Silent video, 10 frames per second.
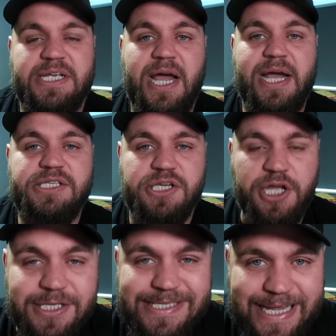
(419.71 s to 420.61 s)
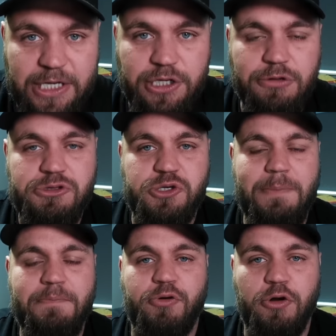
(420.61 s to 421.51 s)
United continue to
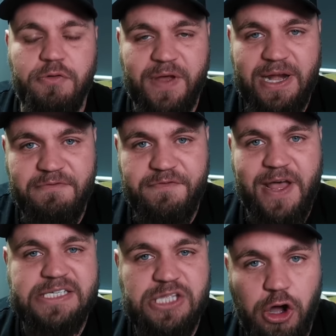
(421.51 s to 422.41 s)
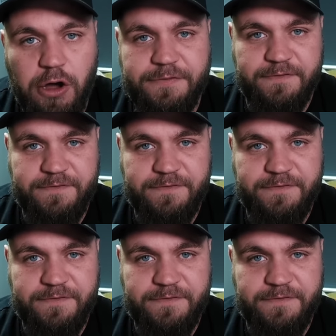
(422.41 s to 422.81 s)
improve and invest off the